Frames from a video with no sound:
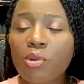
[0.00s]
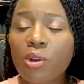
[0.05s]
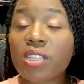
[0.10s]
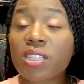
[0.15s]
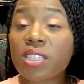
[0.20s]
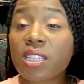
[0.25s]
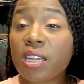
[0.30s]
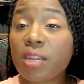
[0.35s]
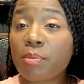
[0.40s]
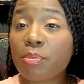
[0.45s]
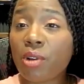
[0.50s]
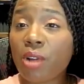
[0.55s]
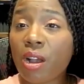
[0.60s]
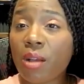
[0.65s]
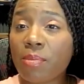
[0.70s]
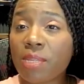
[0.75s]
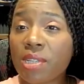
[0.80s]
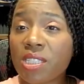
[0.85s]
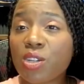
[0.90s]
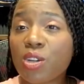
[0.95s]
president
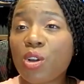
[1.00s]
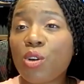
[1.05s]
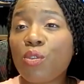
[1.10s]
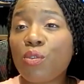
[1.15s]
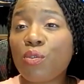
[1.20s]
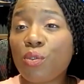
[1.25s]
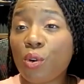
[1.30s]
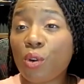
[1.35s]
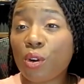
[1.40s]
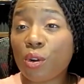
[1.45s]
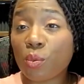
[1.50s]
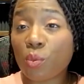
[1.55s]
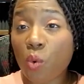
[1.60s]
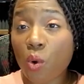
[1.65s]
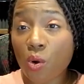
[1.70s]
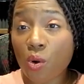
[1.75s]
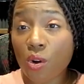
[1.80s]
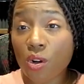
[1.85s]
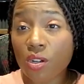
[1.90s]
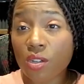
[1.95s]
promised no foreign
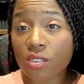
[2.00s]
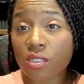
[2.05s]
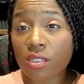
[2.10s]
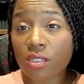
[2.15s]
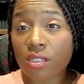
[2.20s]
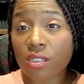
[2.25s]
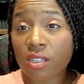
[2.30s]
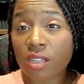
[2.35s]
wars.